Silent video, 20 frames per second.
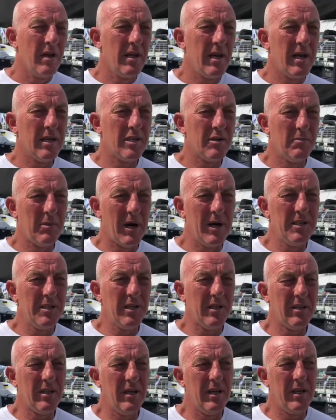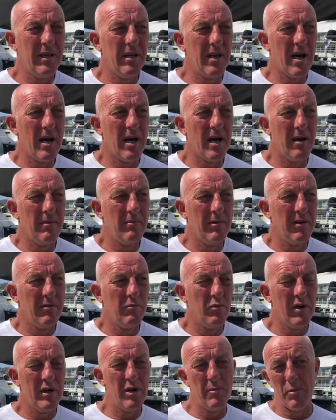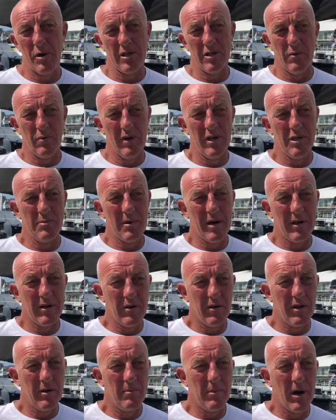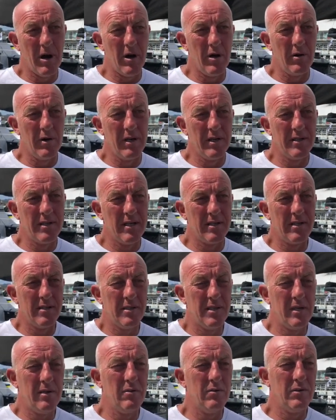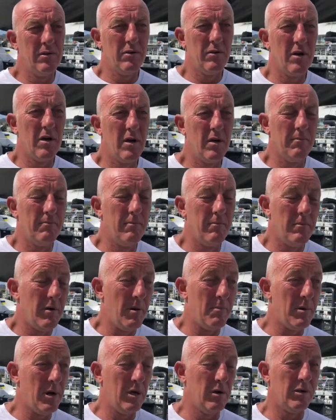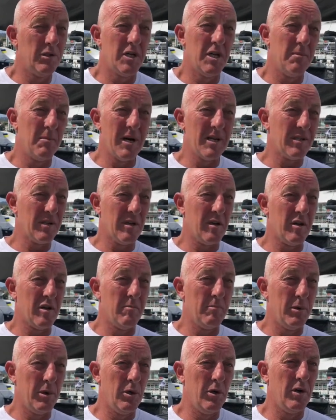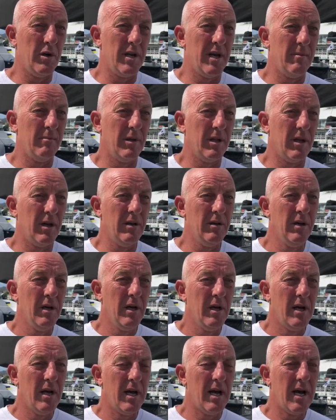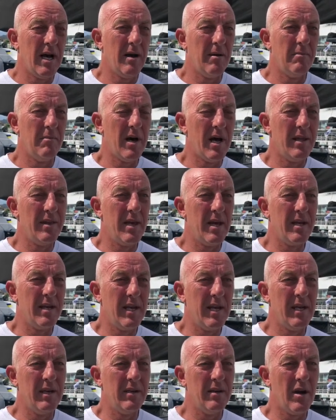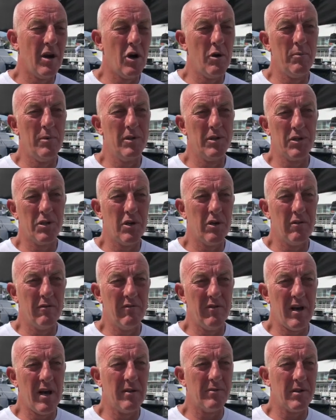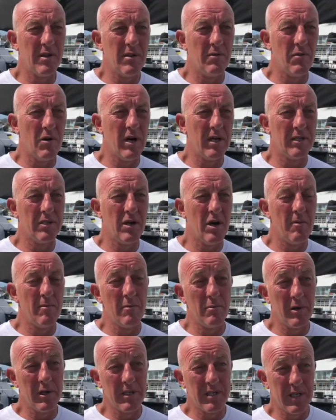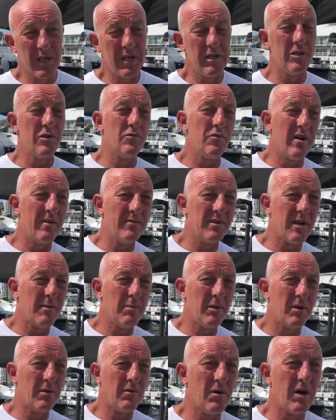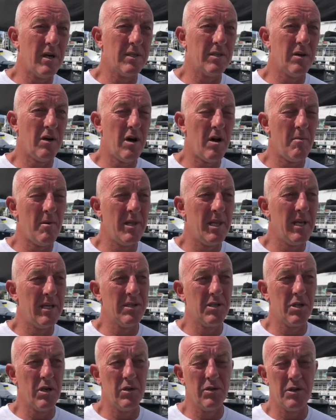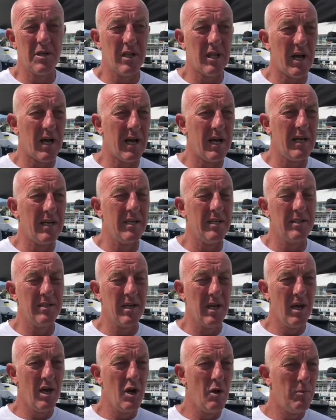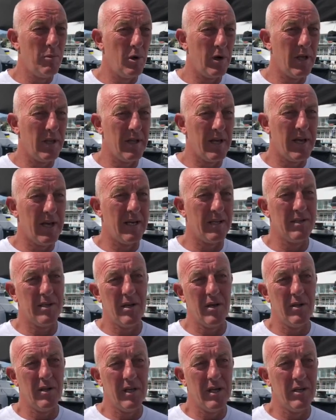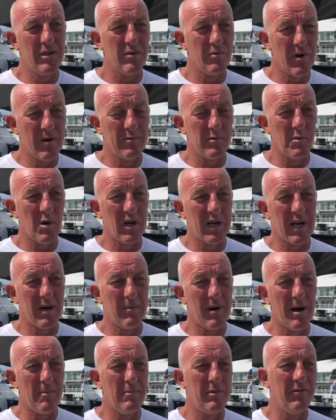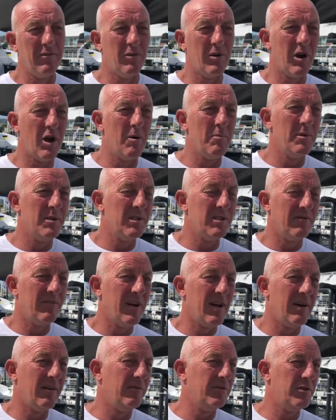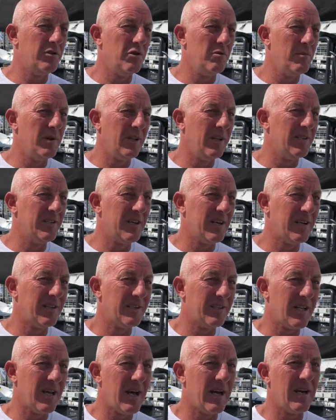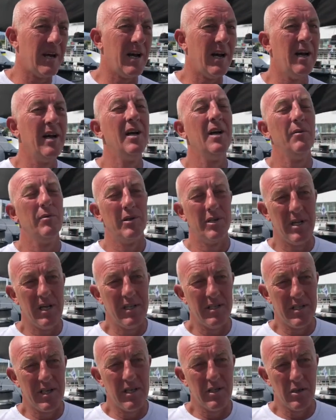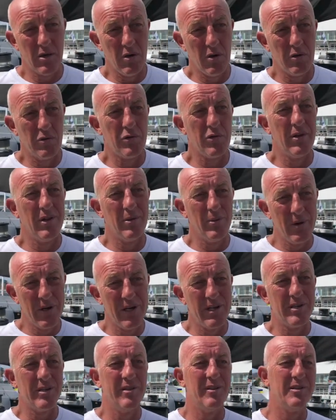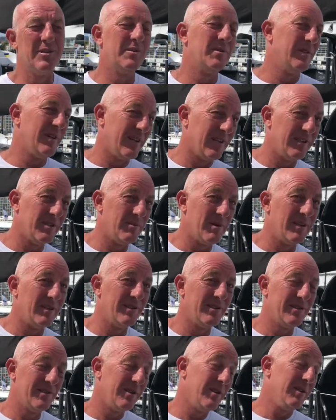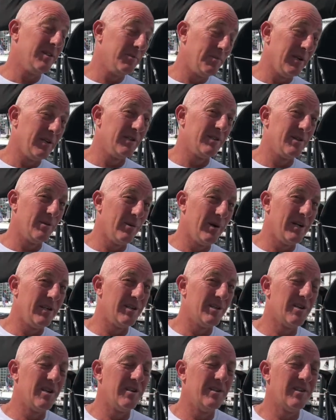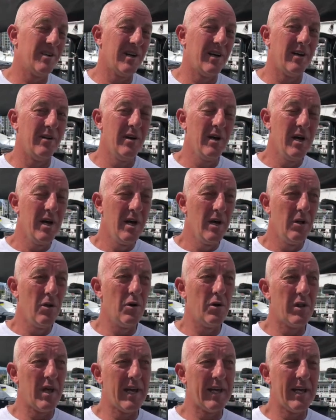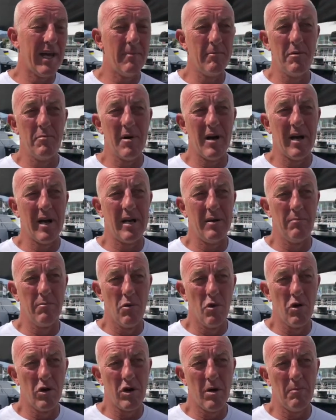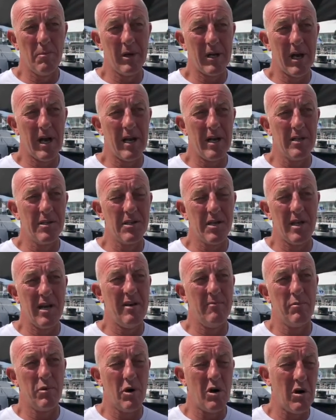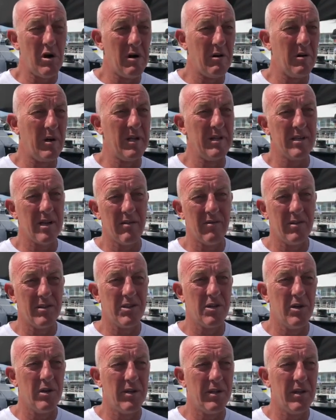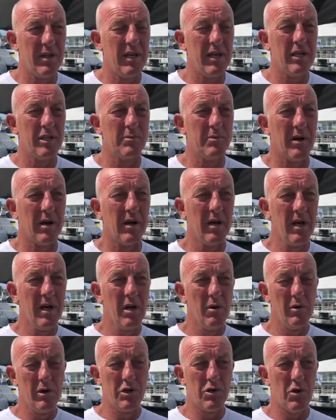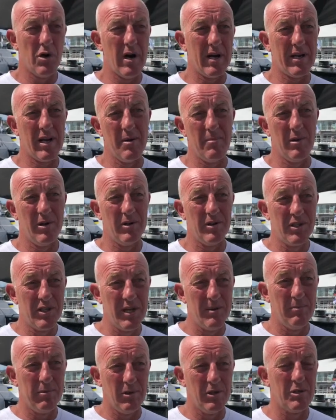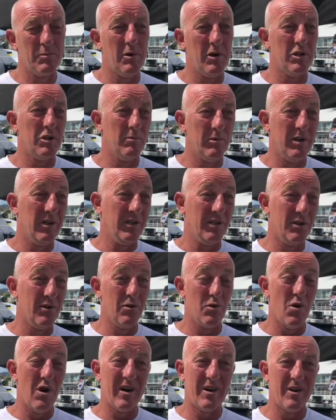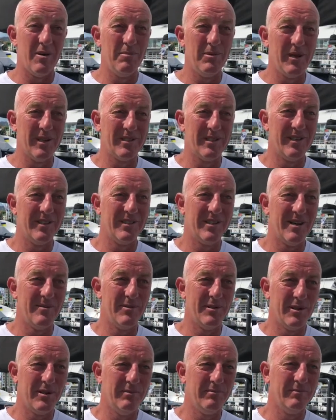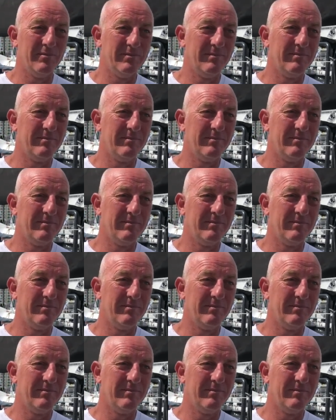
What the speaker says: Yeah, so basically when you press a winch button on the boat, it sends a signal to a PLC, basically a computer down below, and then it opens certain valves at the right time. It brings the engine revs up right time, and there's certain delays put in there, so the engine revs might come up before it opens a valve 2 milliseconds later, which then sends oil through the winch, which then spins the winch. Yep. So look, they can be made more complicated, so you have priorities over certain things, but we try and keep it as simple as possible, but it's still quite complex at the same time.